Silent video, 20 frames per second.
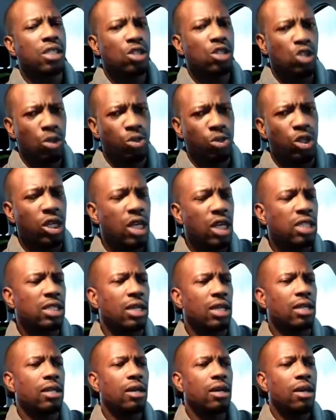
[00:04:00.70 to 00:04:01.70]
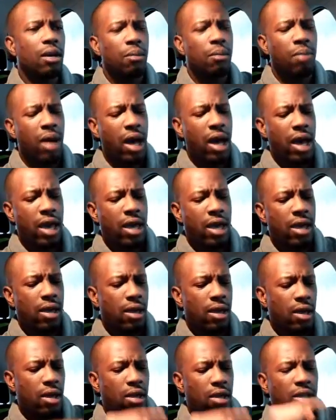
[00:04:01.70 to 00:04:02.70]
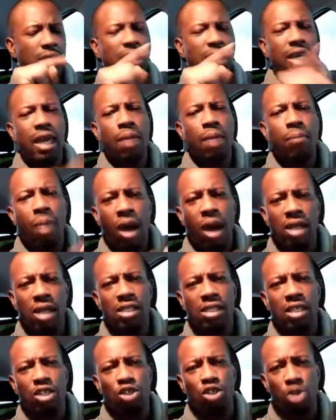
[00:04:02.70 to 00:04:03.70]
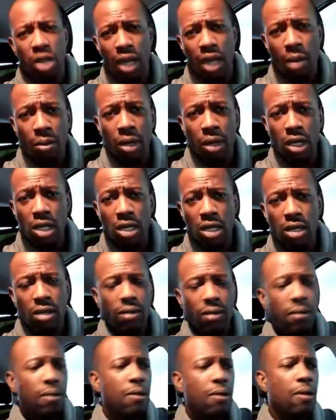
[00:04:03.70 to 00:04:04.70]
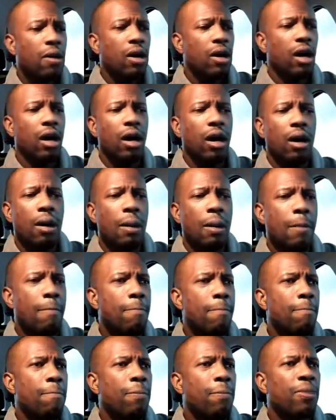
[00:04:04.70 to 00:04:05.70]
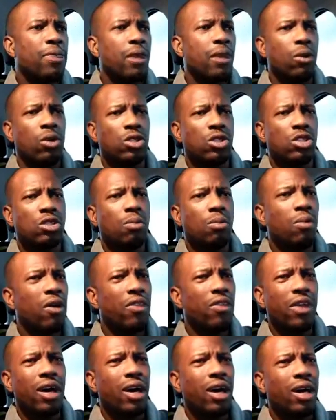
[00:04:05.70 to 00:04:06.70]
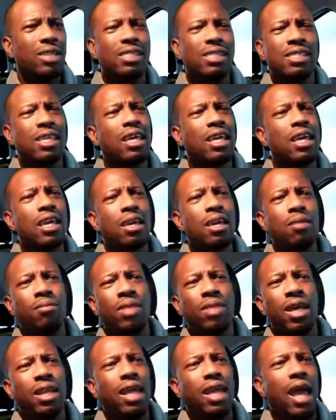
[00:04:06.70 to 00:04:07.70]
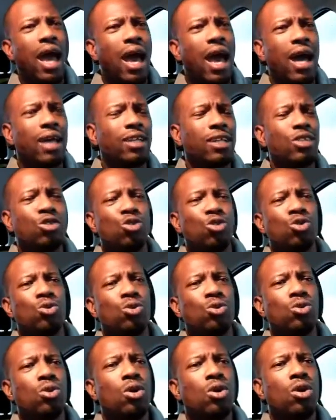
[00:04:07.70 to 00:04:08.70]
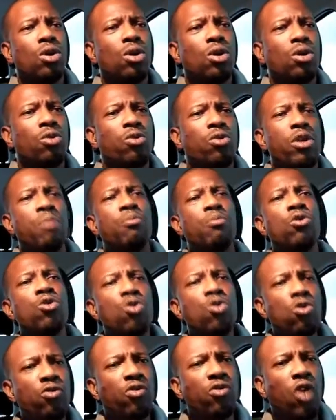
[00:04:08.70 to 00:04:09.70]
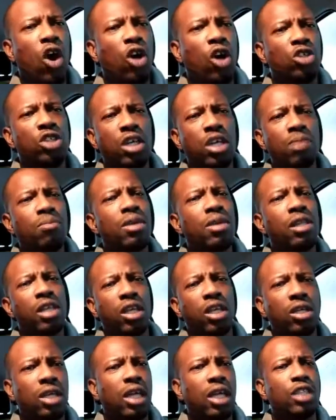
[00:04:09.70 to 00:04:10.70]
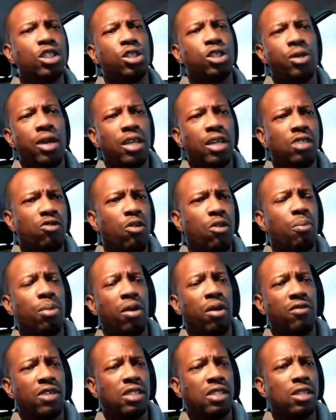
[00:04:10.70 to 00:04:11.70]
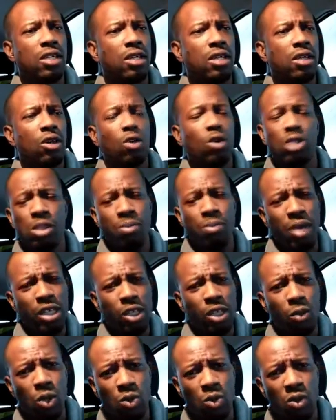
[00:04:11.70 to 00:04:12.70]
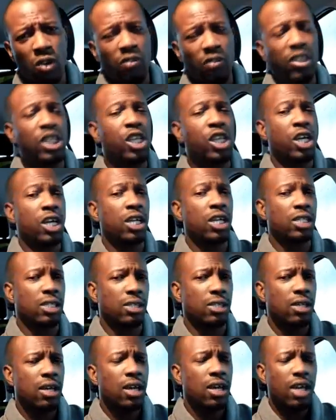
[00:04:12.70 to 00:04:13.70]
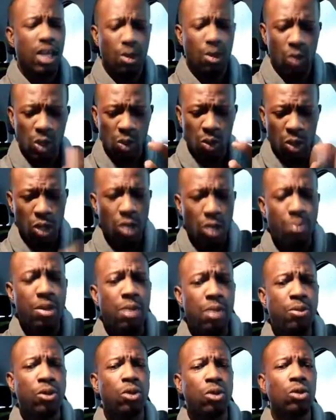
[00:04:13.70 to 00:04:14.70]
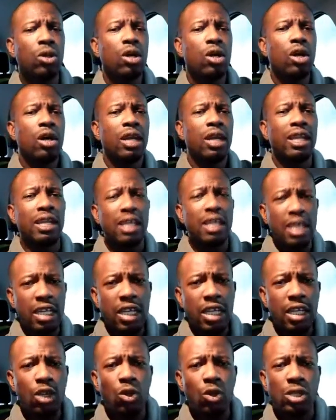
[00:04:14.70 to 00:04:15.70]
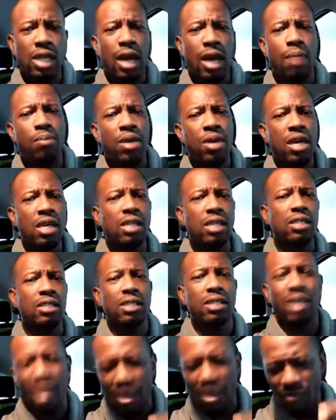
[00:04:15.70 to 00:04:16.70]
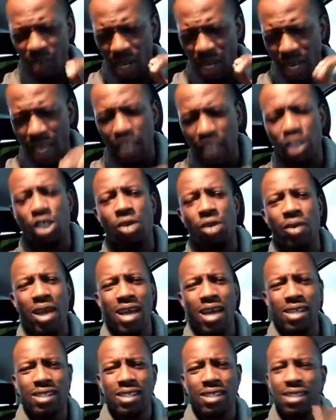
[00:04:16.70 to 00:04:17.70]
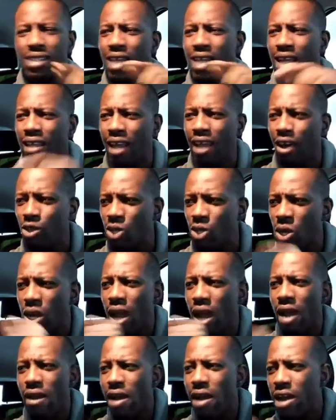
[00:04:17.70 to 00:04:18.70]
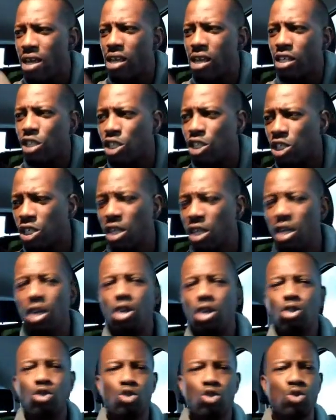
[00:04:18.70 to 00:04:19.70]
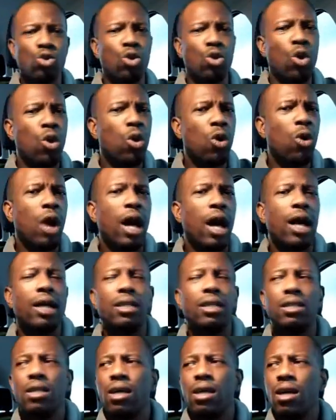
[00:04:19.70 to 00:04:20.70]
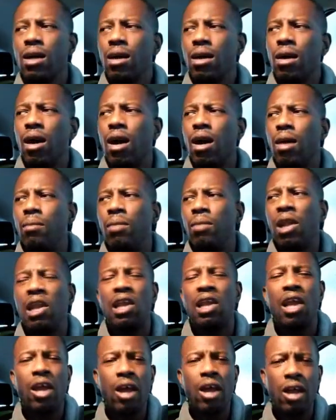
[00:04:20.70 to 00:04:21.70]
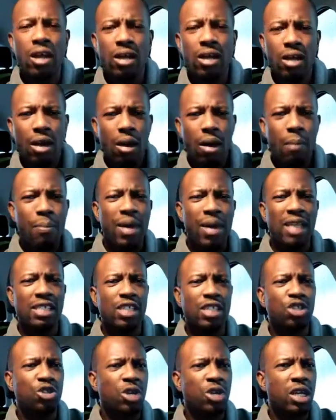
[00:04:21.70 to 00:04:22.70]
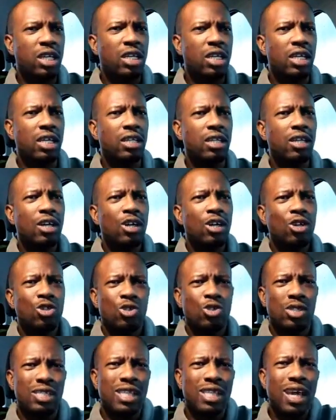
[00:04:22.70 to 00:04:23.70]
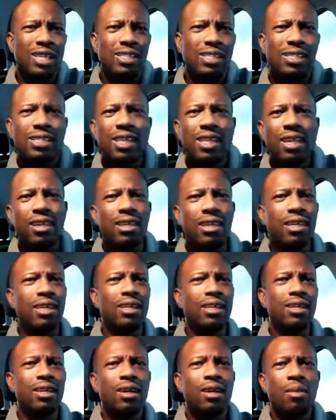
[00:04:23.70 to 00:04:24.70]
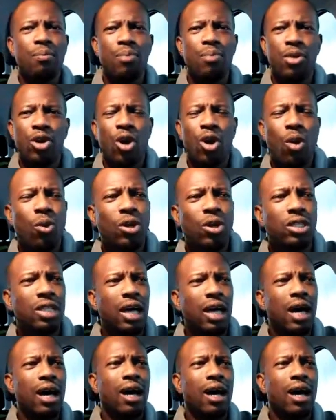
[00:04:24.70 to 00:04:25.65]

subjugated by taking part in the TraderMoni. Um, there was some other scheme that they had to remove 100 million Nigerians from poverty. Osinbajo was one of the chairs. He was one of the people leading those campaigns, giving Nigerians 10,000 naira each to go and um, learn petty trading, to start selling pure water,